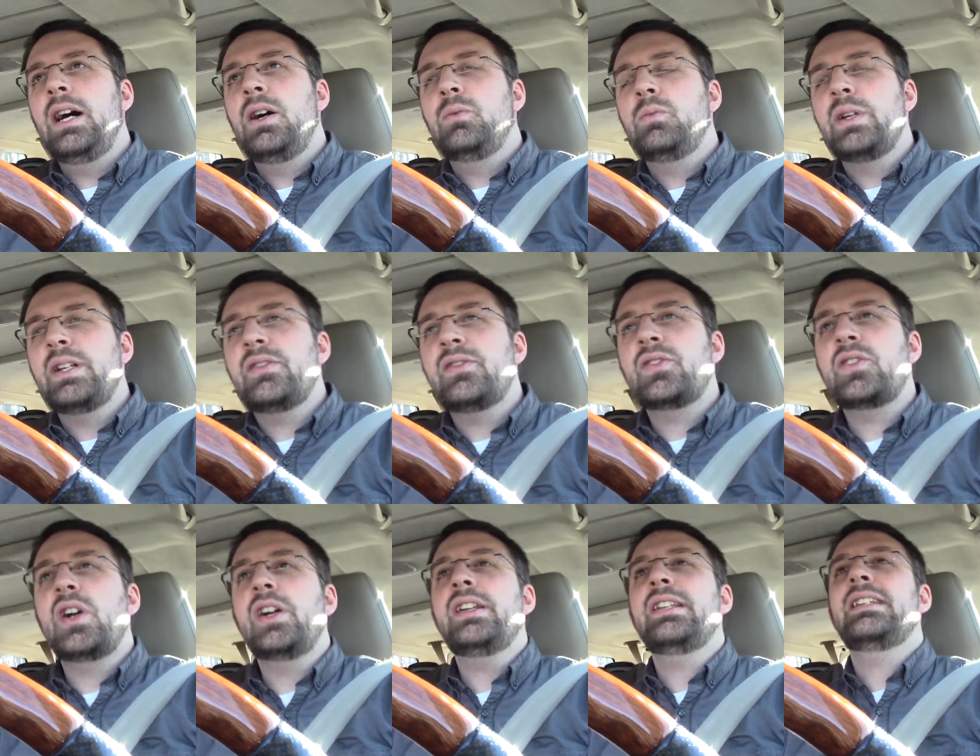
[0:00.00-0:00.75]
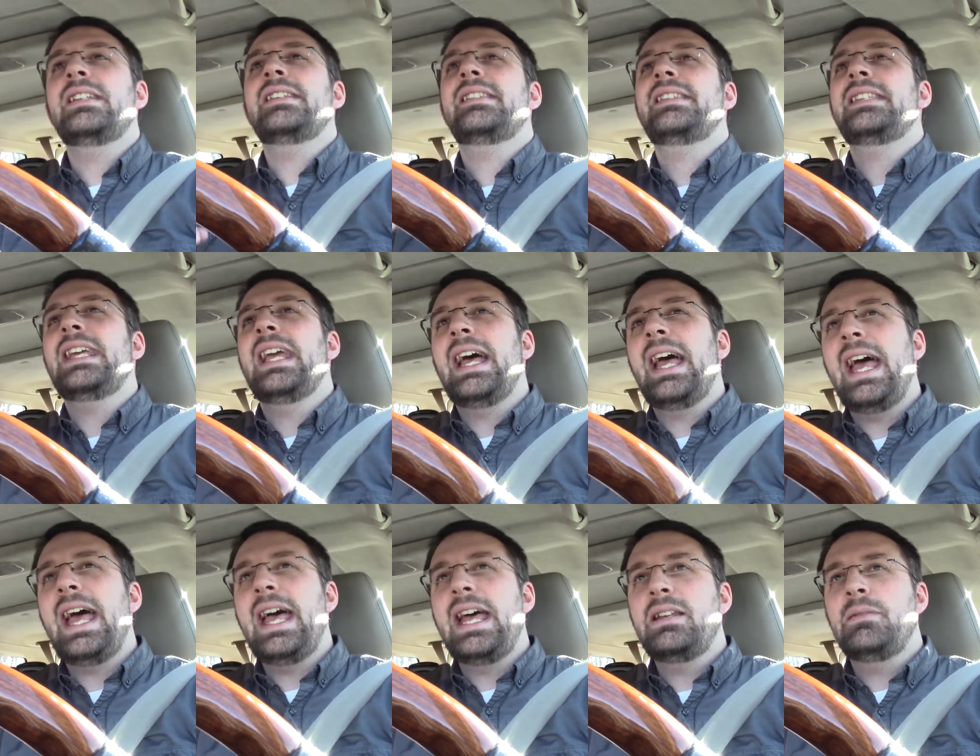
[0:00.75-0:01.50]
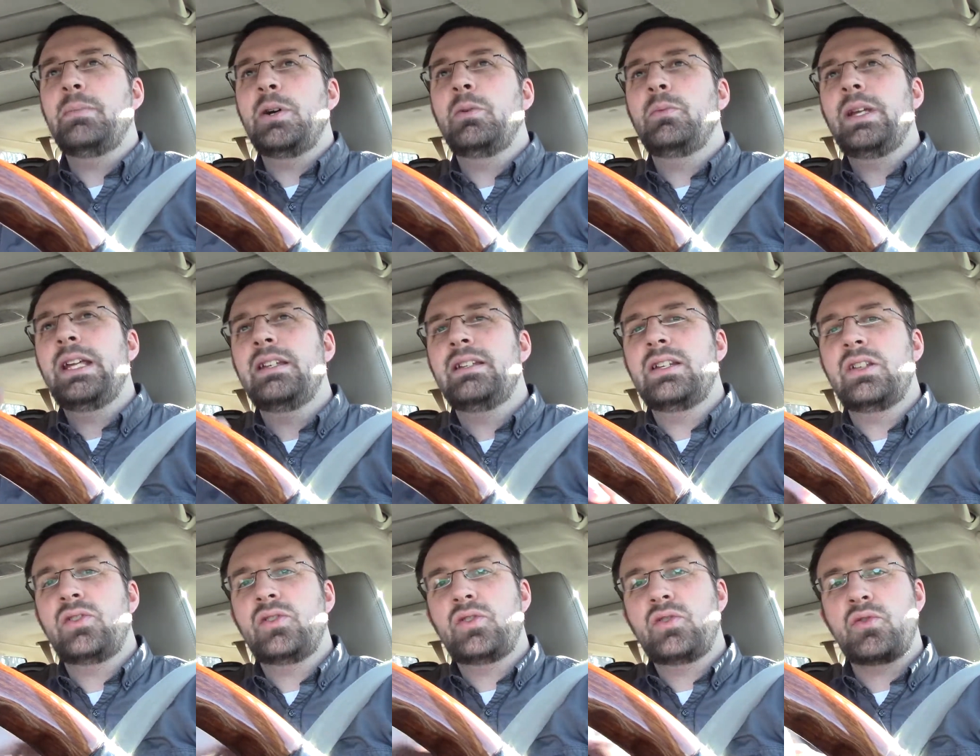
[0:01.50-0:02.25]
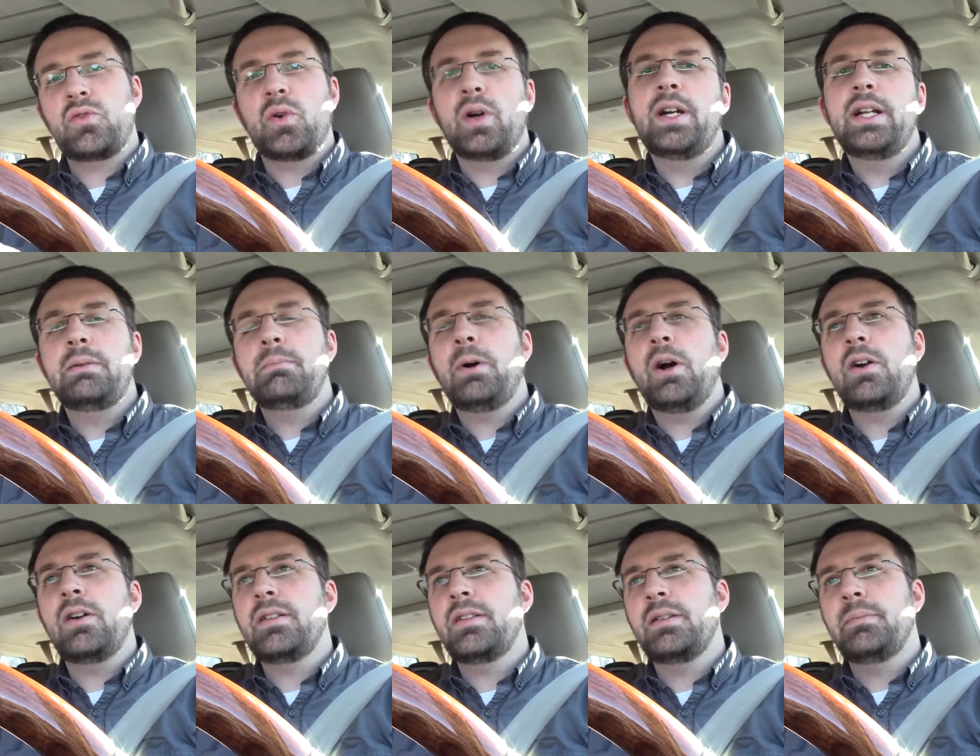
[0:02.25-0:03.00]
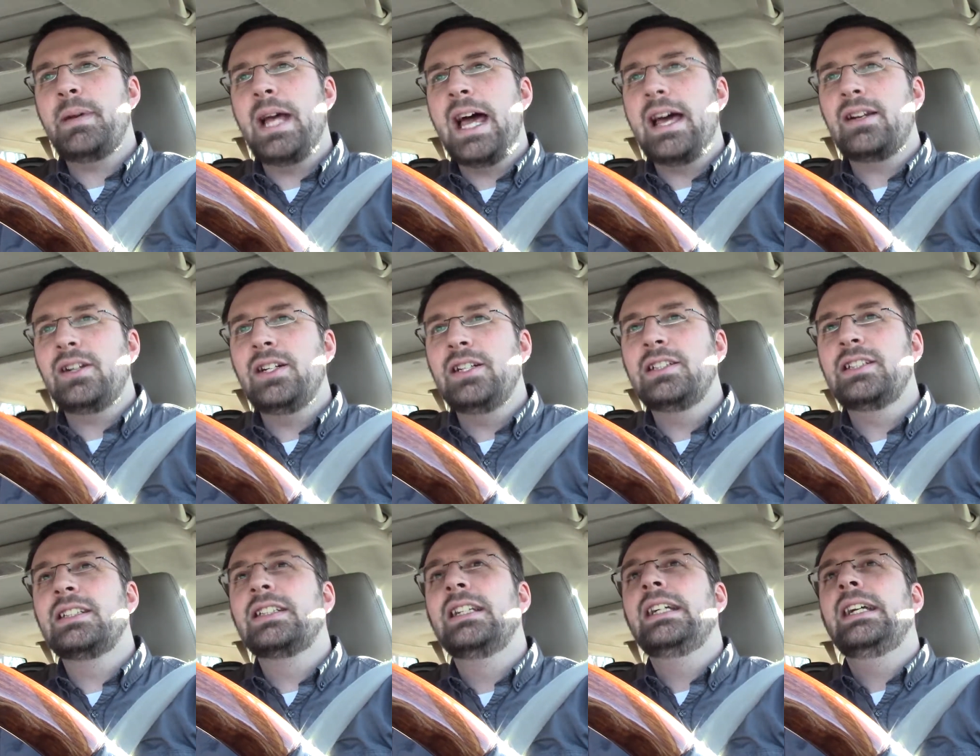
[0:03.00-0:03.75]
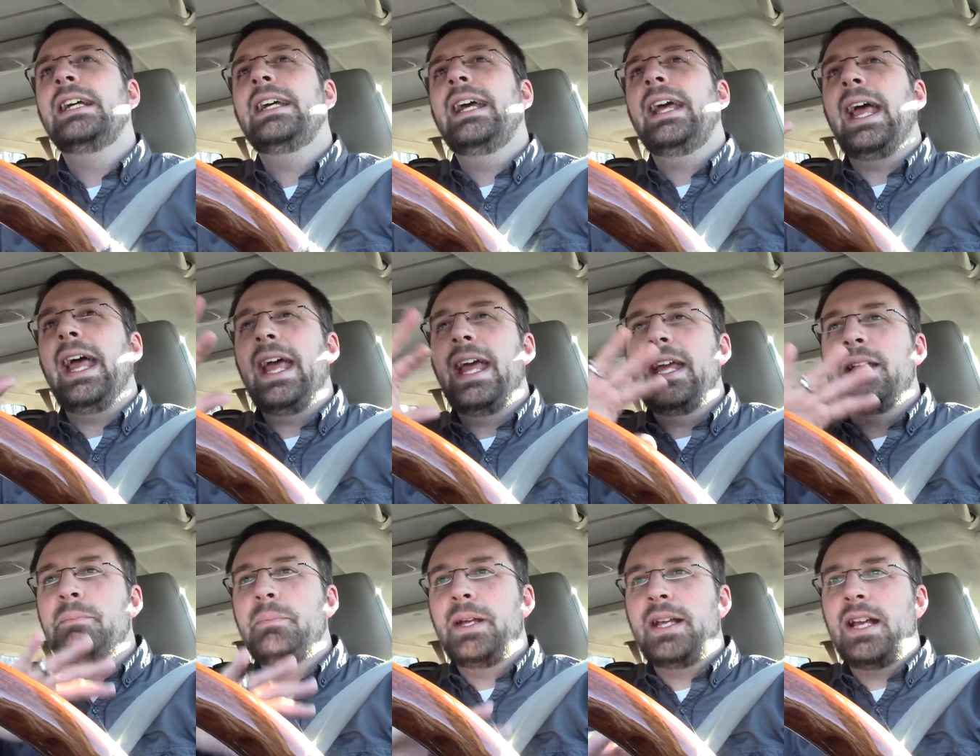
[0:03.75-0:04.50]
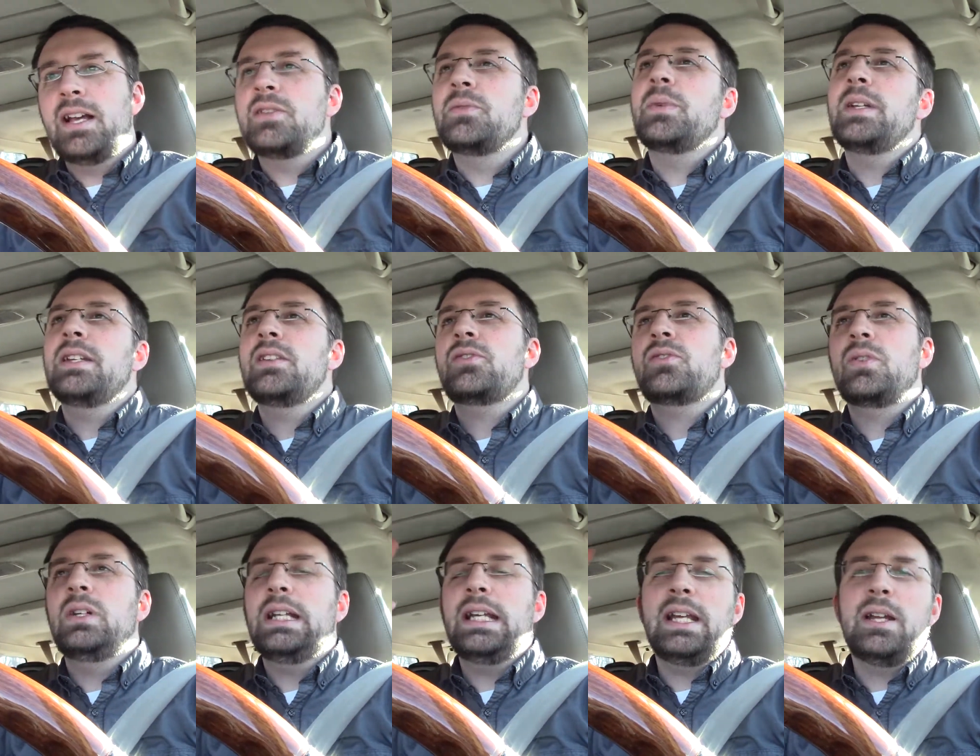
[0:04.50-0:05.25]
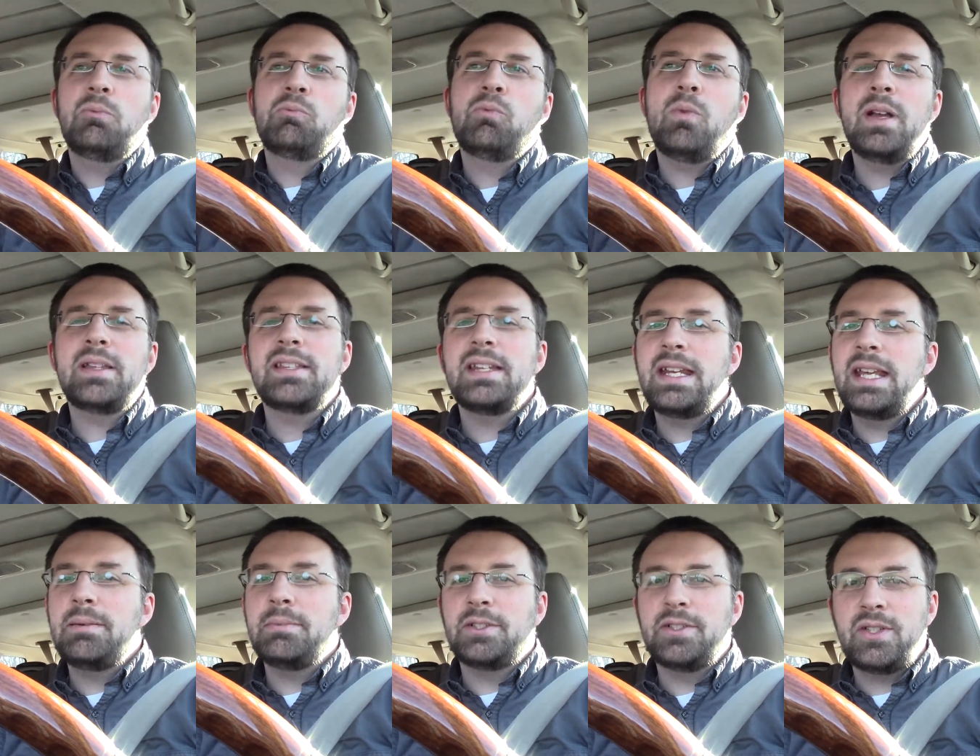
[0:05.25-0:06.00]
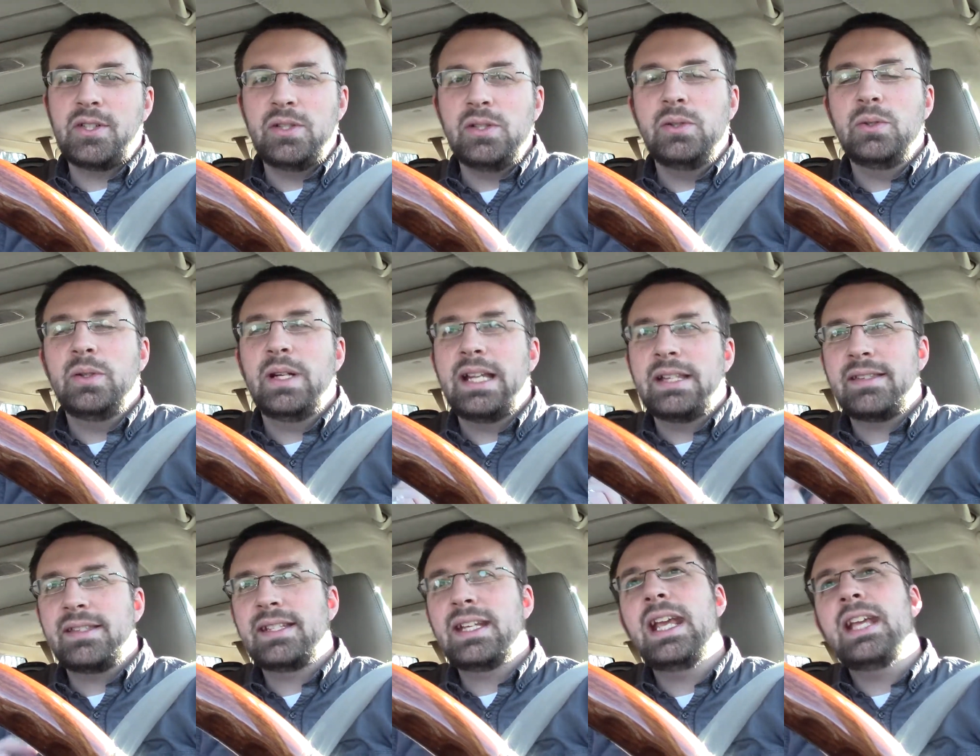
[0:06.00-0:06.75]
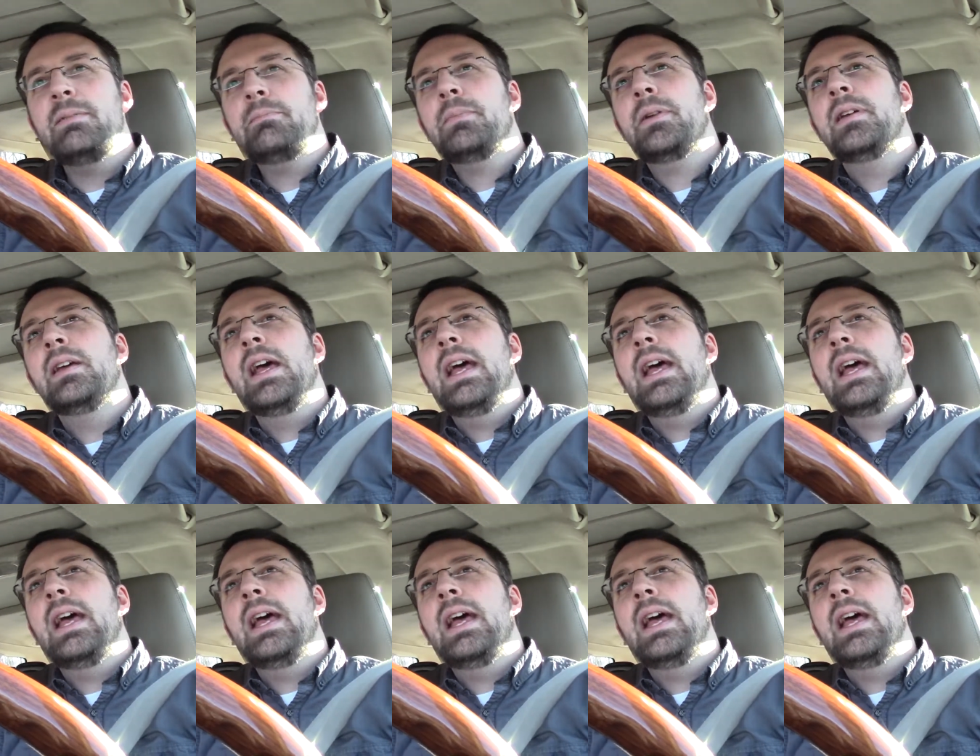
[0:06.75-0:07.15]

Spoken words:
we started to see a head, but we had destroyed part of the pattern, and because we destroyed it, it wasn't able to escape,